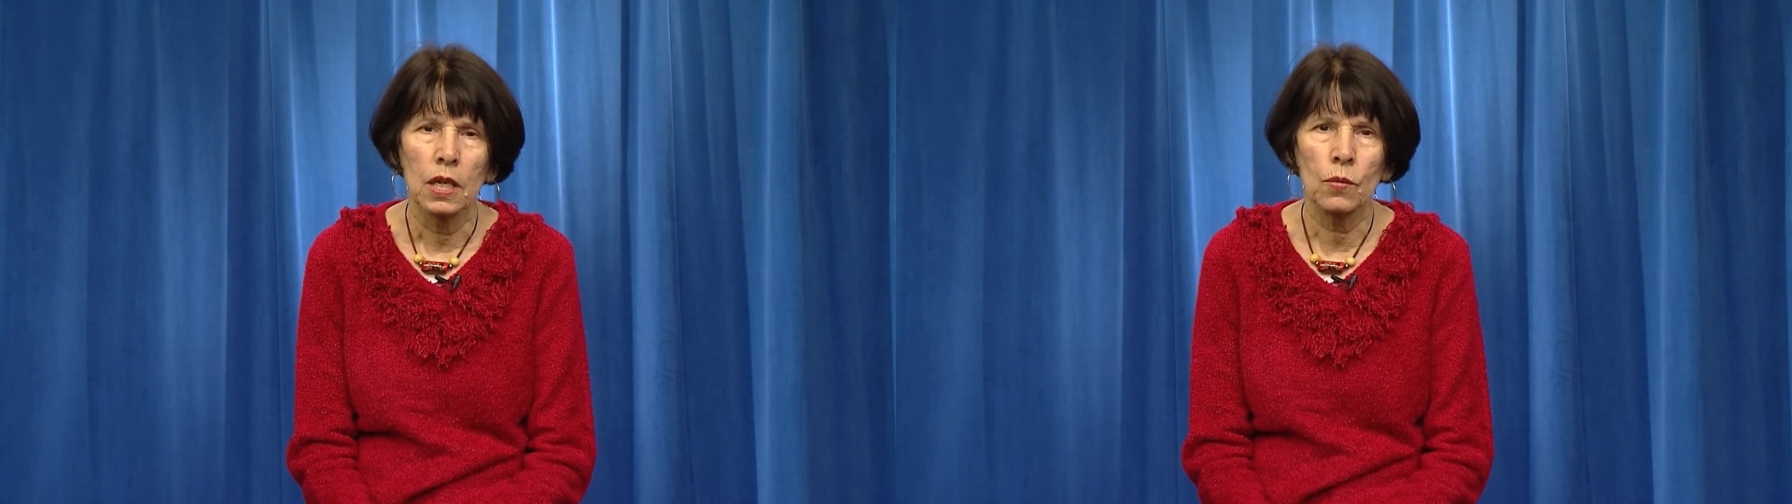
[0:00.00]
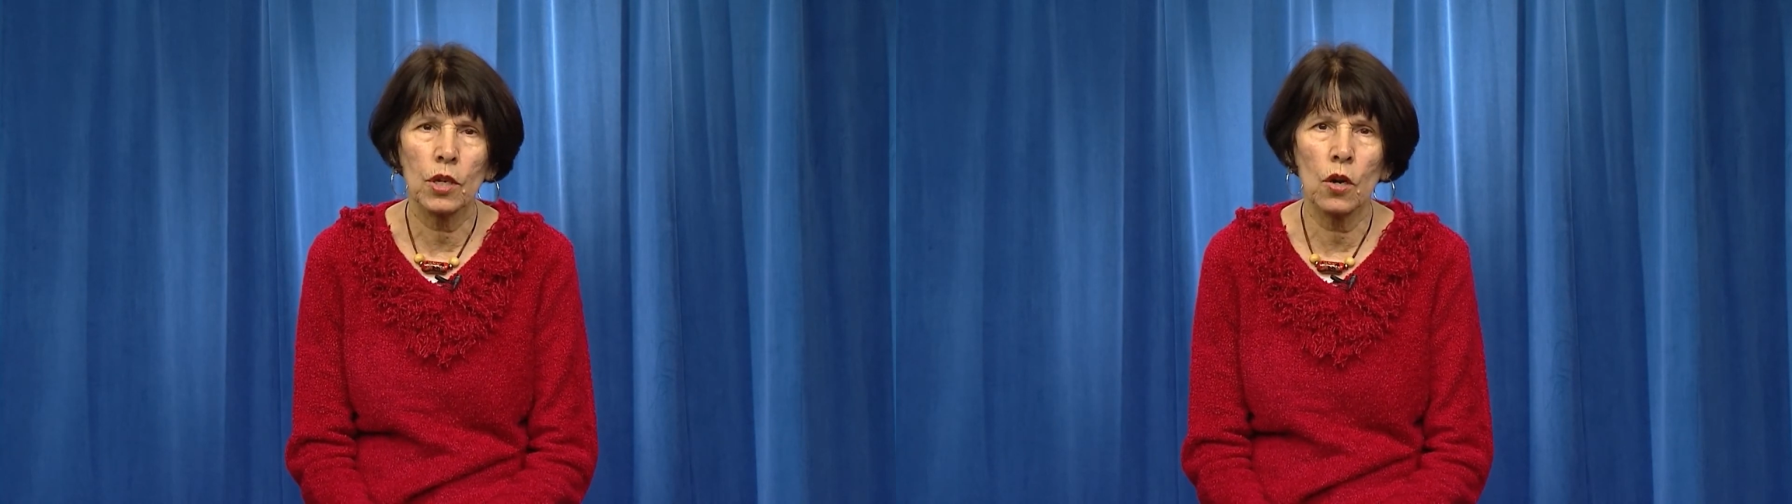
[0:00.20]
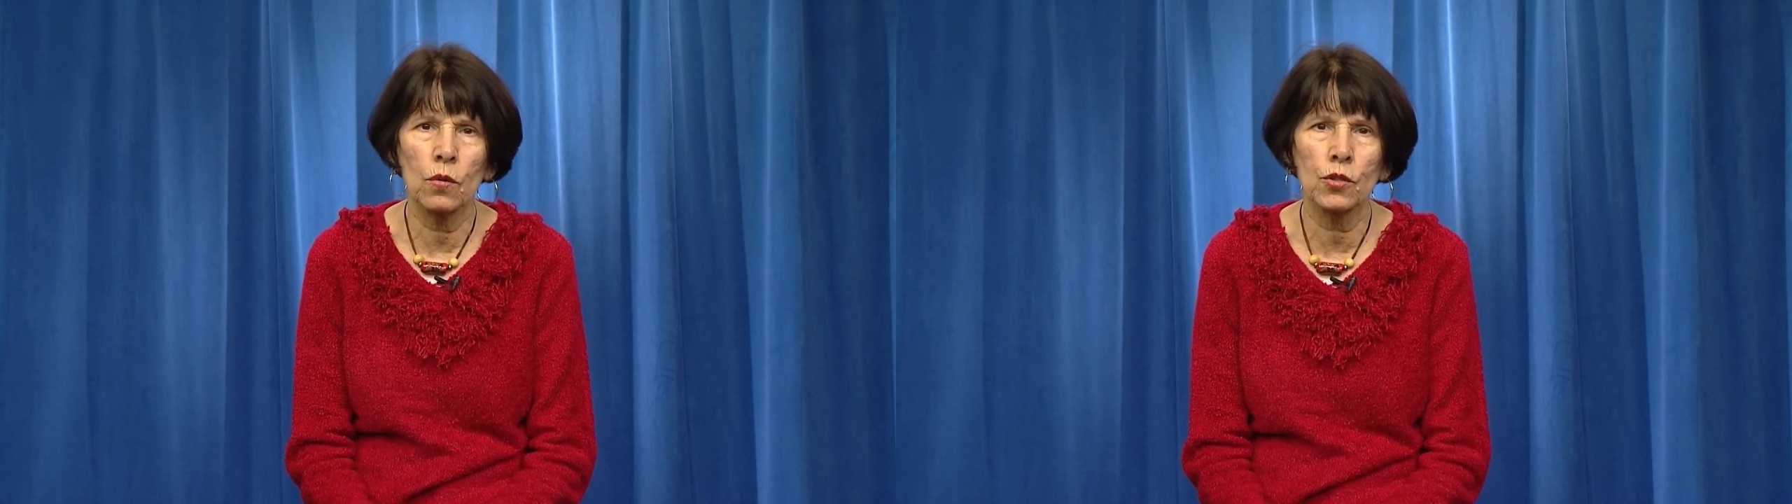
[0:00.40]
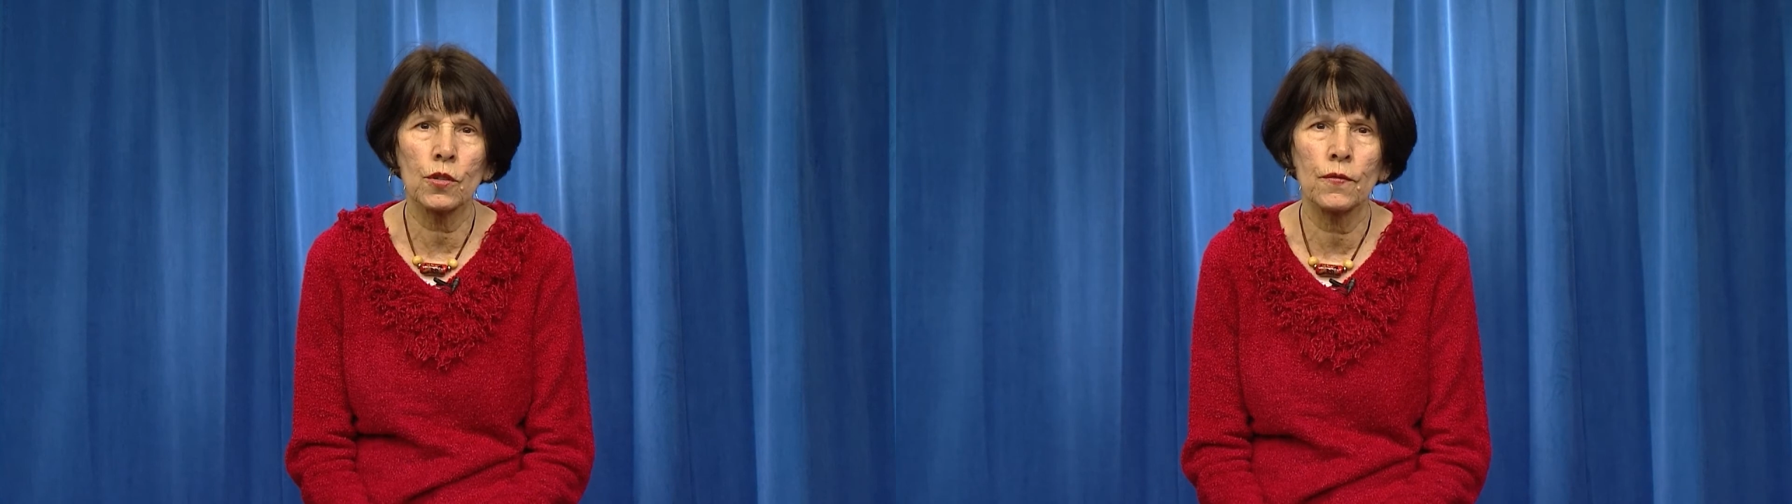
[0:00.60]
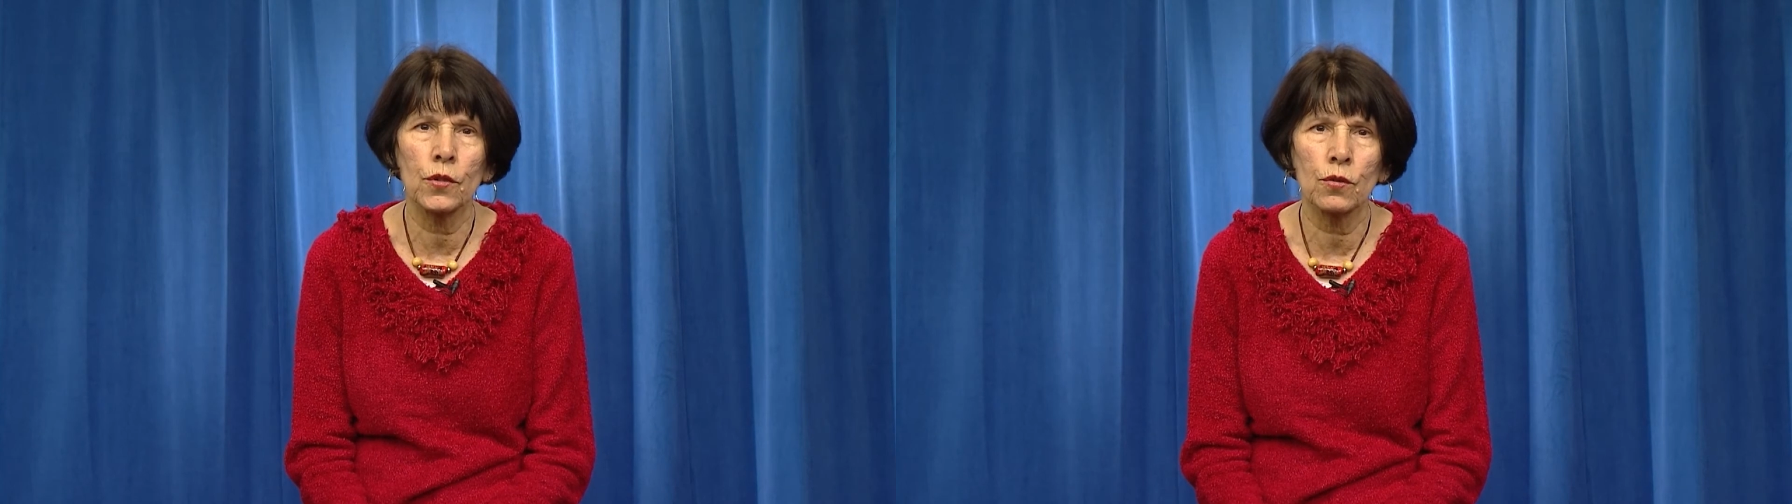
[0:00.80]
We owe it
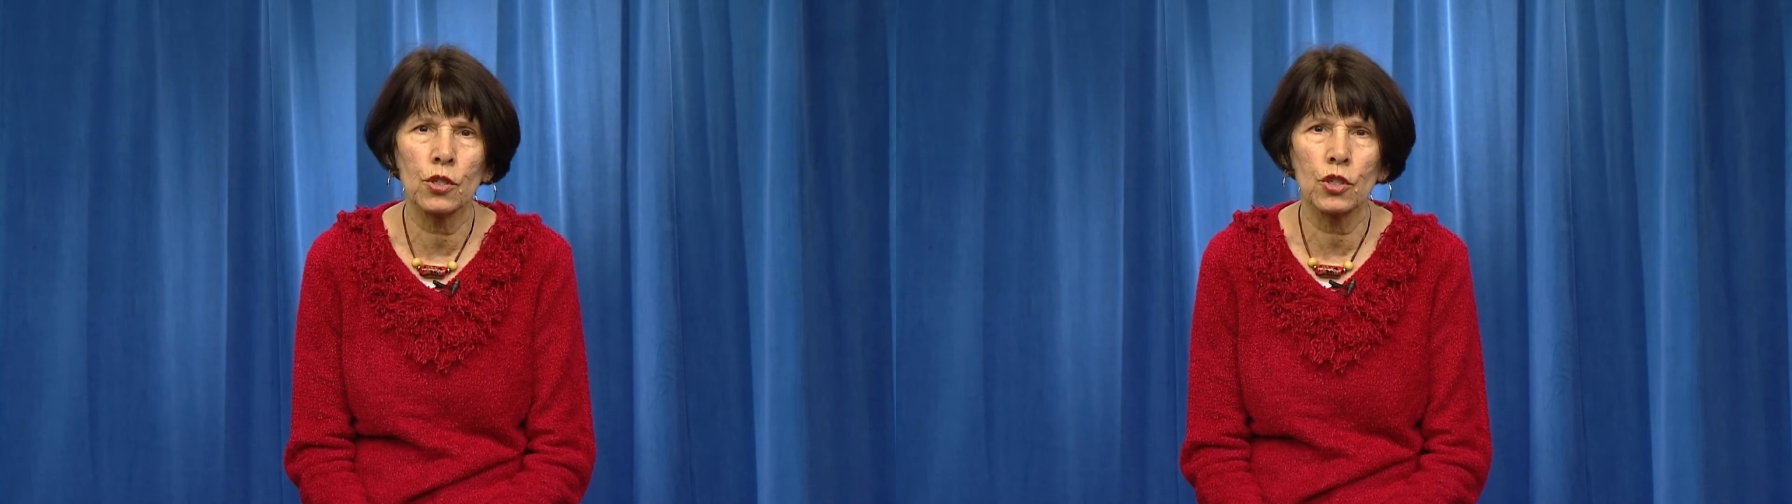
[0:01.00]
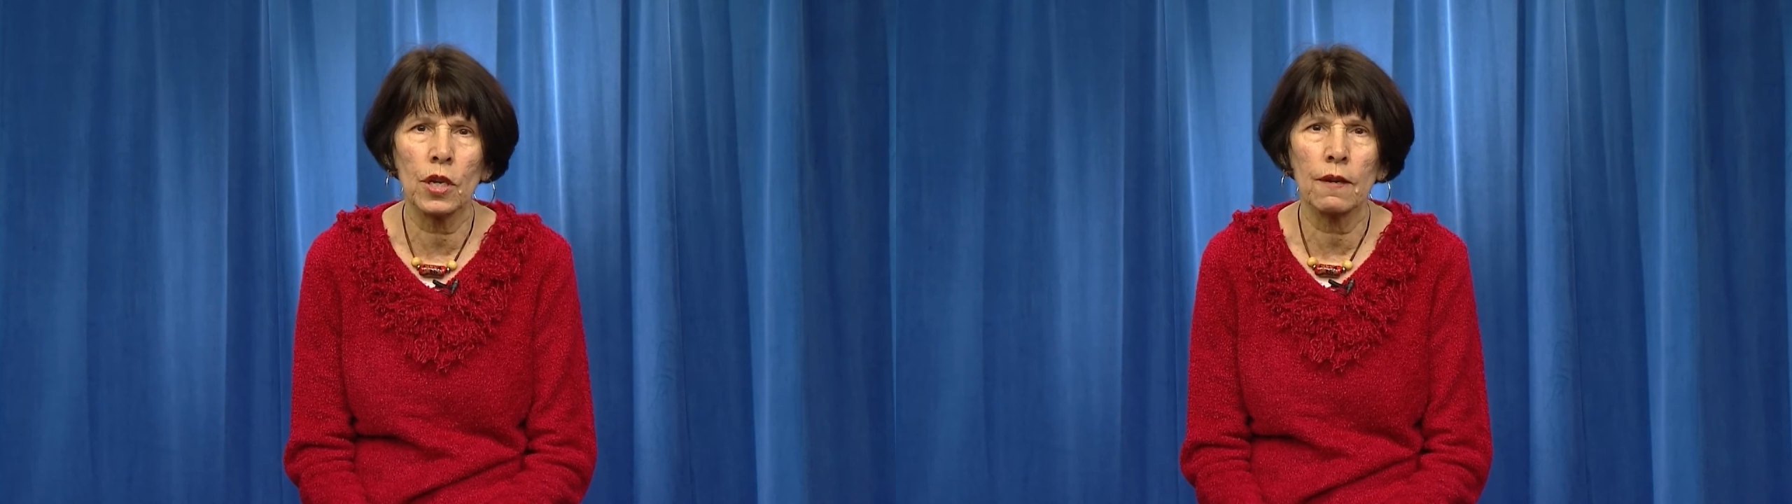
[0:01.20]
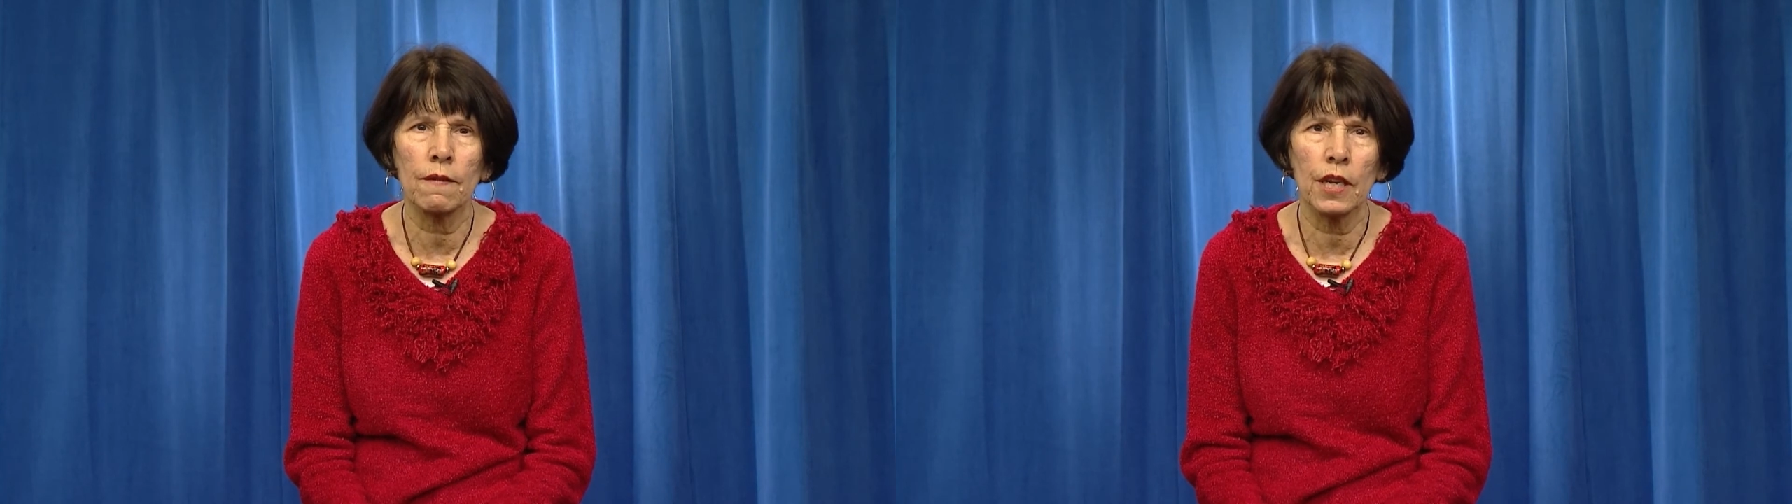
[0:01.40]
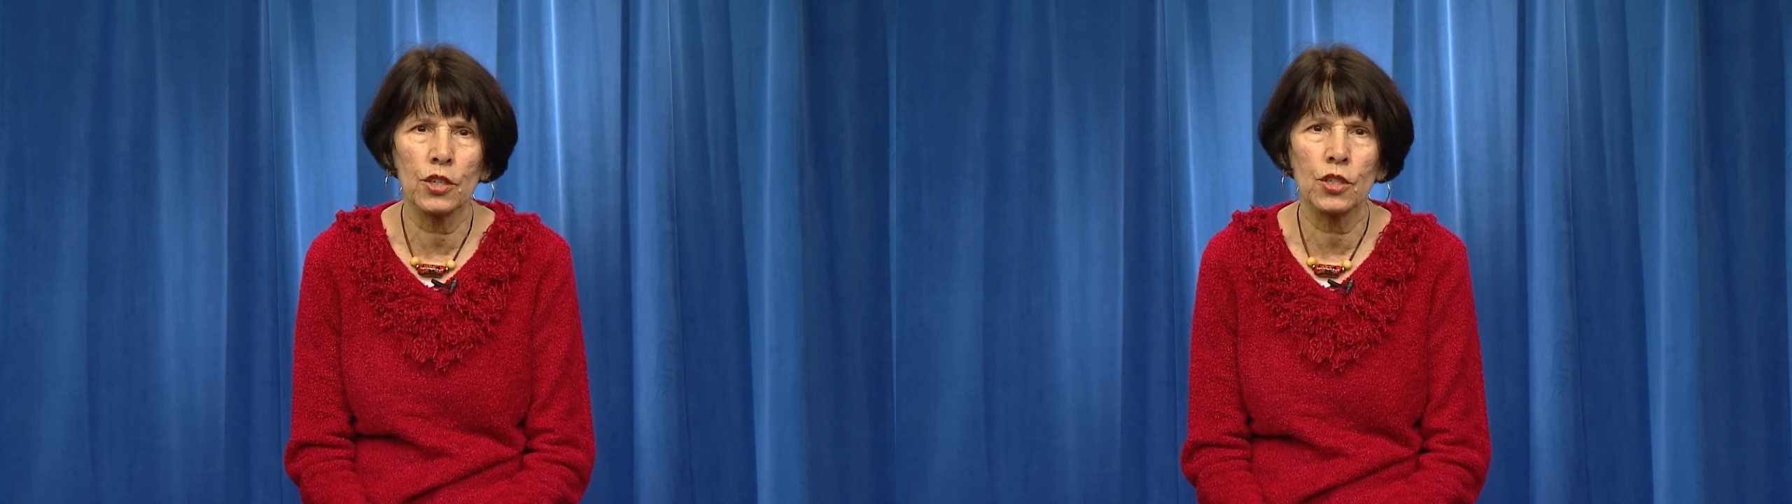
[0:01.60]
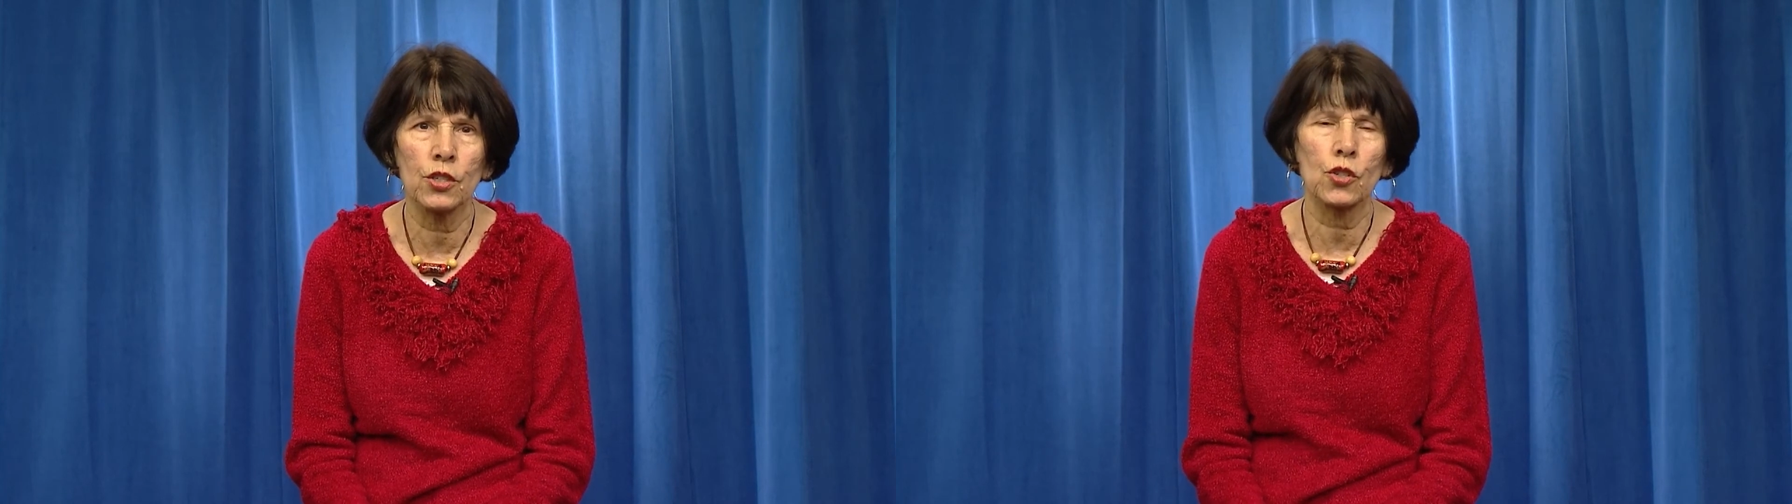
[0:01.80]
to future
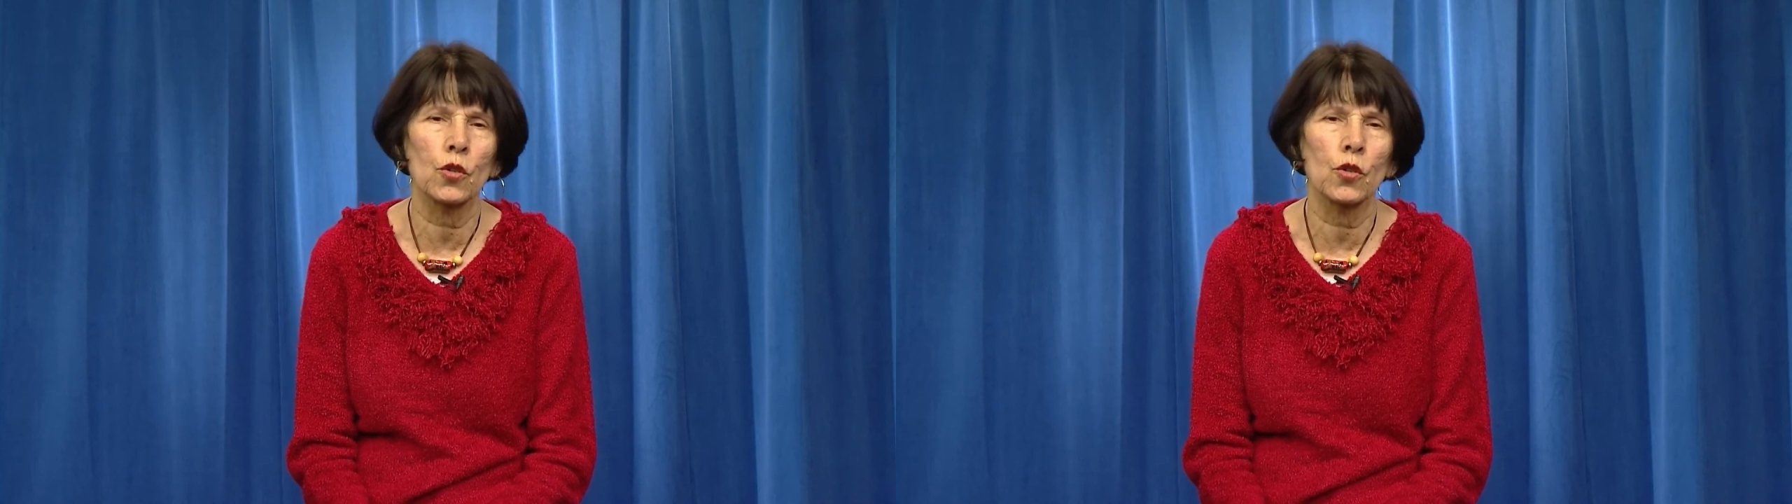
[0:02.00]
generations